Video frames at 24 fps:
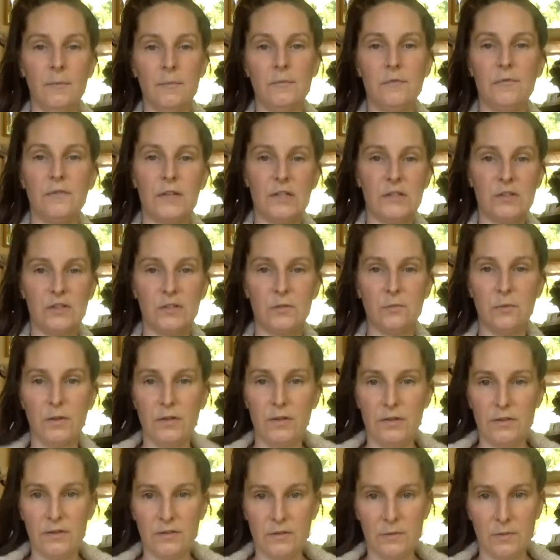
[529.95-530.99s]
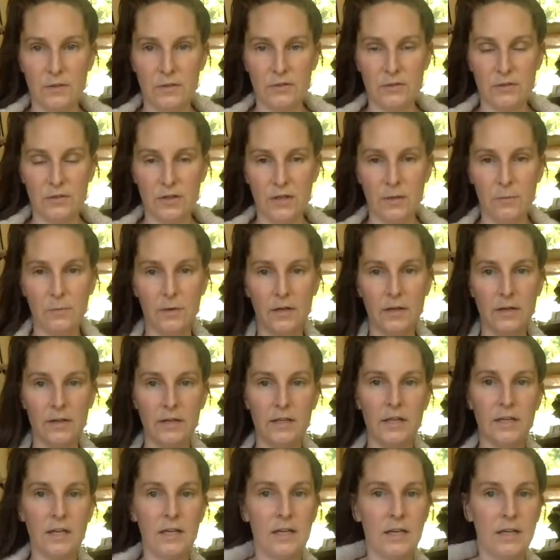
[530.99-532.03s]
friction with the sweatshirt I'm
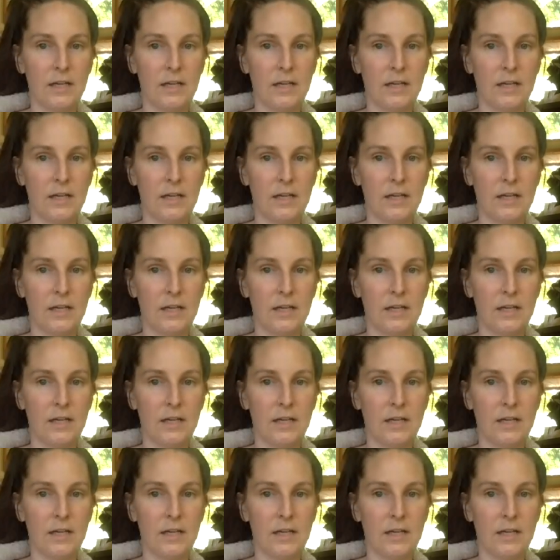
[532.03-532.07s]
wearing.